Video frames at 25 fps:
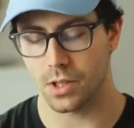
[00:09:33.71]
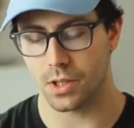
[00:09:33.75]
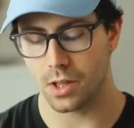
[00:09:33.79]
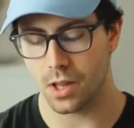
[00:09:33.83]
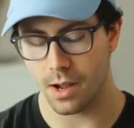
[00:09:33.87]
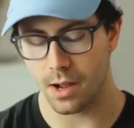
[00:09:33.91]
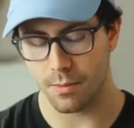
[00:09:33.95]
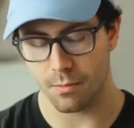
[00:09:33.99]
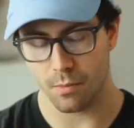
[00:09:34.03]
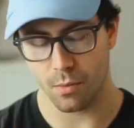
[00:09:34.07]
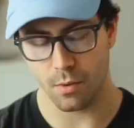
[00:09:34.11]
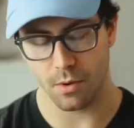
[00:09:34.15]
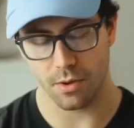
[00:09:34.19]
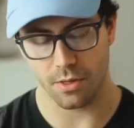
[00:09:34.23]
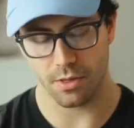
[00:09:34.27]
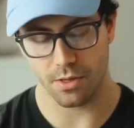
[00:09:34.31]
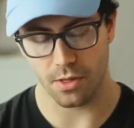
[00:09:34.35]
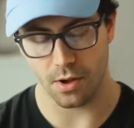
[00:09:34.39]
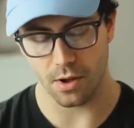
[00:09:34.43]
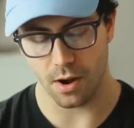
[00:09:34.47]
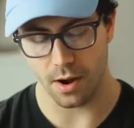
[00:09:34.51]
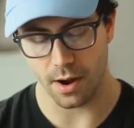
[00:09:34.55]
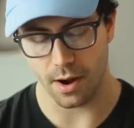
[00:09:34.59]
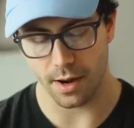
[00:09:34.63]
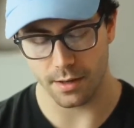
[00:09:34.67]
There's a lot
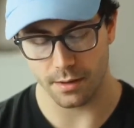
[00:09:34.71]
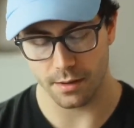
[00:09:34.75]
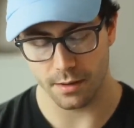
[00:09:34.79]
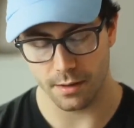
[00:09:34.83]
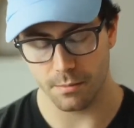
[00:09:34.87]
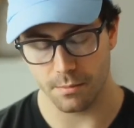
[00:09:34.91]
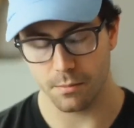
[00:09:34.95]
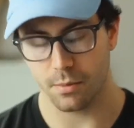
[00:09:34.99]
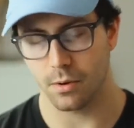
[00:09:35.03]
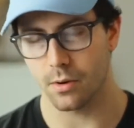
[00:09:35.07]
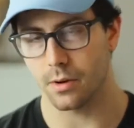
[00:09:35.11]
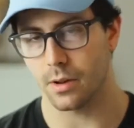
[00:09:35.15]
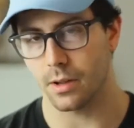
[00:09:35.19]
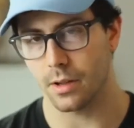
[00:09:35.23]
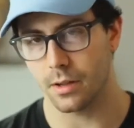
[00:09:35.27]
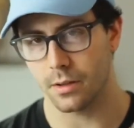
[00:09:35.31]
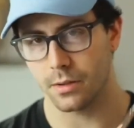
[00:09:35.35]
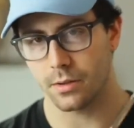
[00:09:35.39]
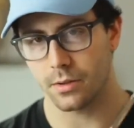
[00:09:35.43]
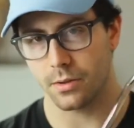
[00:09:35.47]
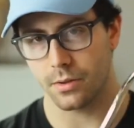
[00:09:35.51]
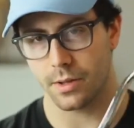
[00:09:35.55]
more thought put